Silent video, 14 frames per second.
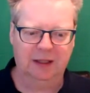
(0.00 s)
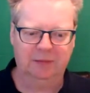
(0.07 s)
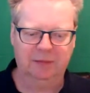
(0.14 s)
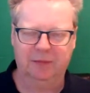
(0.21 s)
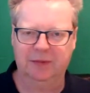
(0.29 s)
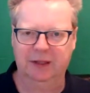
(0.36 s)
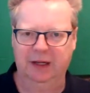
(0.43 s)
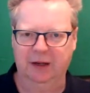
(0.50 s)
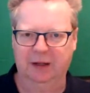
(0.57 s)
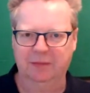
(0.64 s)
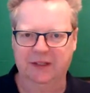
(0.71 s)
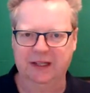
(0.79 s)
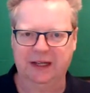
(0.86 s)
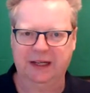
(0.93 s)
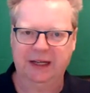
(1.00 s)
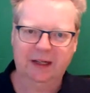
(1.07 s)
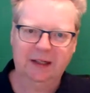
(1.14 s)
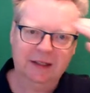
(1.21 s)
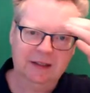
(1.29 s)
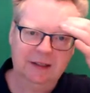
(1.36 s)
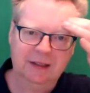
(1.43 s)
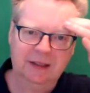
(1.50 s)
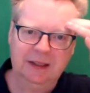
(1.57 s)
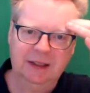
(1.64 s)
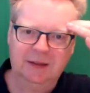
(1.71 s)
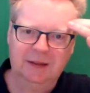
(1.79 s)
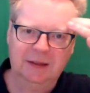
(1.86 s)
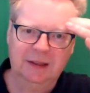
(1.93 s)
Um, you know, I'm sitting here in a
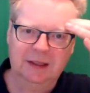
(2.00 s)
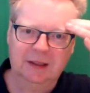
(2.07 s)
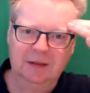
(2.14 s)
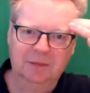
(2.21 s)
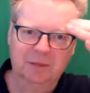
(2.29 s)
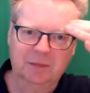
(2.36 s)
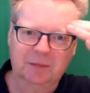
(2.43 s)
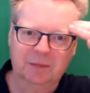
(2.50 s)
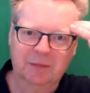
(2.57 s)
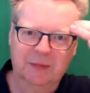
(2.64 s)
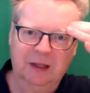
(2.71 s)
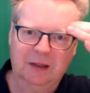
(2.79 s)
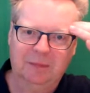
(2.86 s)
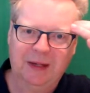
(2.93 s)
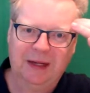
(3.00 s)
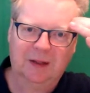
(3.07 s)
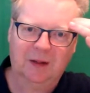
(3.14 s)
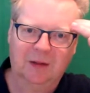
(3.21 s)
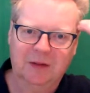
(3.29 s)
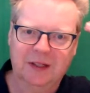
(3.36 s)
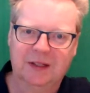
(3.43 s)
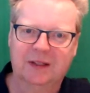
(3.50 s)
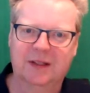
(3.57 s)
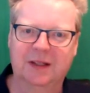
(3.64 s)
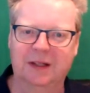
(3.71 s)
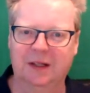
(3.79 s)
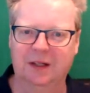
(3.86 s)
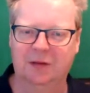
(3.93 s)
in the little uh, back
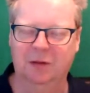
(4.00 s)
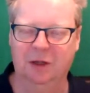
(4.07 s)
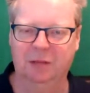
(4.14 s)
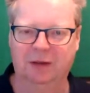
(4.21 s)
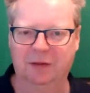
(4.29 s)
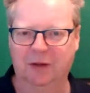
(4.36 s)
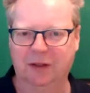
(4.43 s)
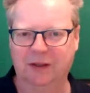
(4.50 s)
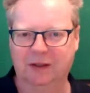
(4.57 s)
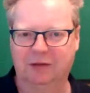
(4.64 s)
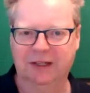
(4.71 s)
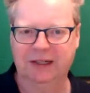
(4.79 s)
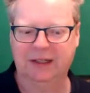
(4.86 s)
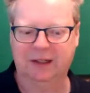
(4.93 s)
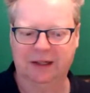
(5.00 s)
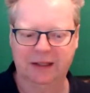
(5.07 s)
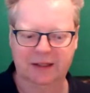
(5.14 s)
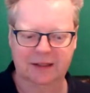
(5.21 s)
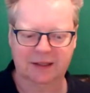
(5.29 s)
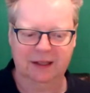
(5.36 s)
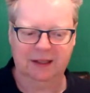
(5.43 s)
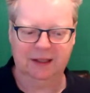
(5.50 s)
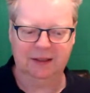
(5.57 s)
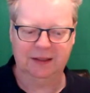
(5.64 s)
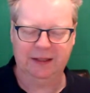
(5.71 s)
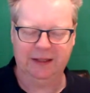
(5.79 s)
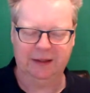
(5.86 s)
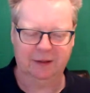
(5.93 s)
office room. I've got a little ring light
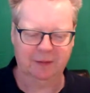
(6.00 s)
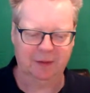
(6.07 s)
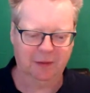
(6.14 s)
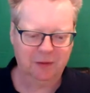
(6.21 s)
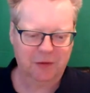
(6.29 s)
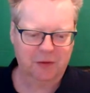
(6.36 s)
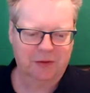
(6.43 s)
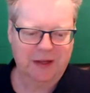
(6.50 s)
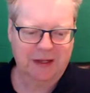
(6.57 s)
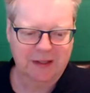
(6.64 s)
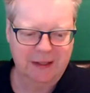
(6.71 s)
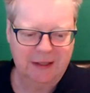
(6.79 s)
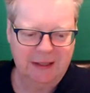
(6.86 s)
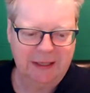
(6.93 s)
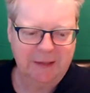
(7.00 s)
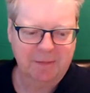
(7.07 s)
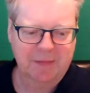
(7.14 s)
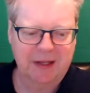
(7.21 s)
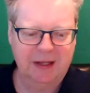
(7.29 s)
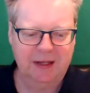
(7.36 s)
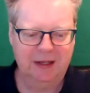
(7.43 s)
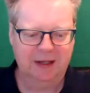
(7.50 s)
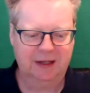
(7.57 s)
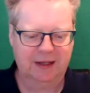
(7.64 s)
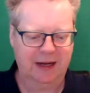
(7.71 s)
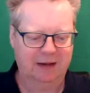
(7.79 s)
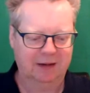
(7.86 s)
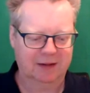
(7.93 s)
uh, here, I'm not sure if that's in the
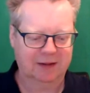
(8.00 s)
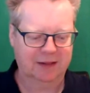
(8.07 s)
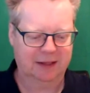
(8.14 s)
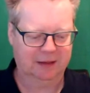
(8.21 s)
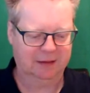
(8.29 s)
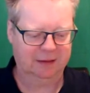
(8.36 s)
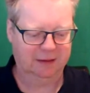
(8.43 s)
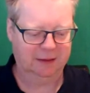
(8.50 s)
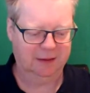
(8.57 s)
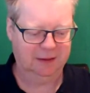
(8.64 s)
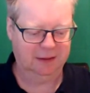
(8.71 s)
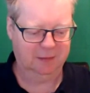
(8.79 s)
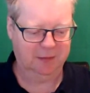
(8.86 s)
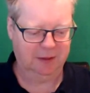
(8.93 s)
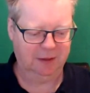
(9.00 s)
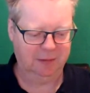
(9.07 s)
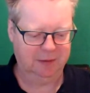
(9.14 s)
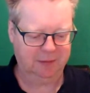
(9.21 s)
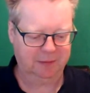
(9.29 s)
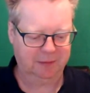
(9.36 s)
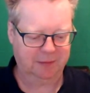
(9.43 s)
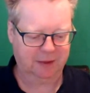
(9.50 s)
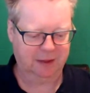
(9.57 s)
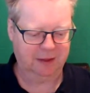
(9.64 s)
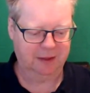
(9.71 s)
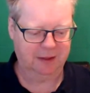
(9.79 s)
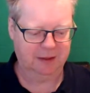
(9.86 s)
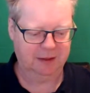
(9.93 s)
carousel at the moment.
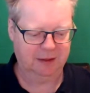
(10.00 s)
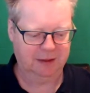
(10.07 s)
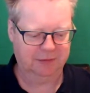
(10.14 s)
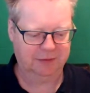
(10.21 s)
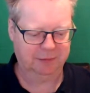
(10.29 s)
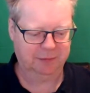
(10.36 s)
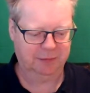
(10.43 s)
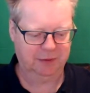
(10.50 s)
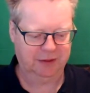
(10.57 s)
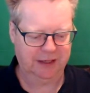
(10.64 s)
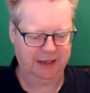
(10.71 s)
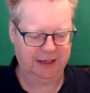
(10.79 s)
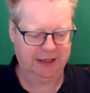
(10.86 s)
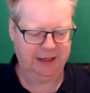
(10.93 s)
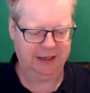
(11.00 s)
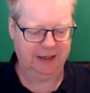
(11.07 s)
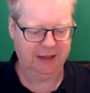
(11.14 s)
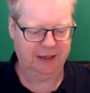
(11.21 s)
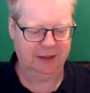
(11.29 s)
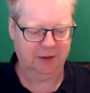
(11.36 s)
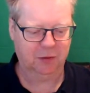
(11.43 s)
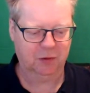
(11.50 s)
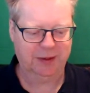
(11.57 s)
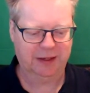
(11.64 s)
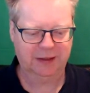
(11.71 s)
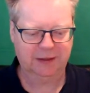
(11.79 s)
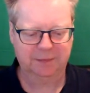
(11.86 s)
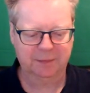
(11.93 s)
Uh, I'll have to put that in and talk
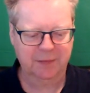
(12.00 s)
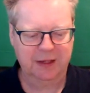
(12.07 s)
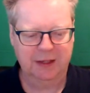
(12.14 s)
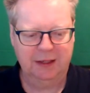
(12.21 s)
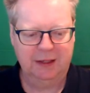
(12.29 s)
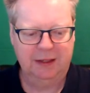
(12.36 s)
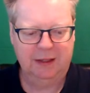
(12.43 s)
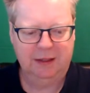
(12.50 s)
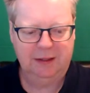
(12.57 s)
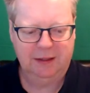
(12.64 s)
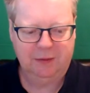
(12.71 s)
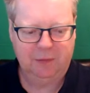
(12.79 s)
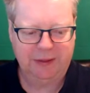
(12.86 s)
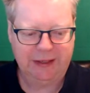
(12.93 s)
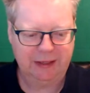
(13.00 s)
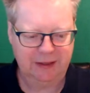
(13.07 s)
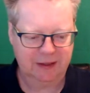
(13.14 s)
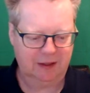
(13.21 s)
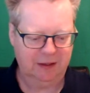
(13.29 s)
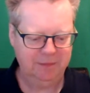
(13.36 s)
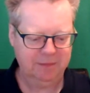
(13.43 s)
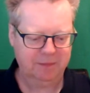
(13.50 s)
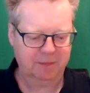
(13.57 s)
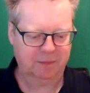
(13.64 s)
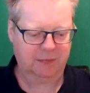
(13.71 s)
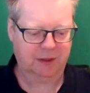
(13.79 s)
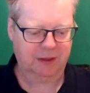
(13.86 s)
about it uh, if we get time.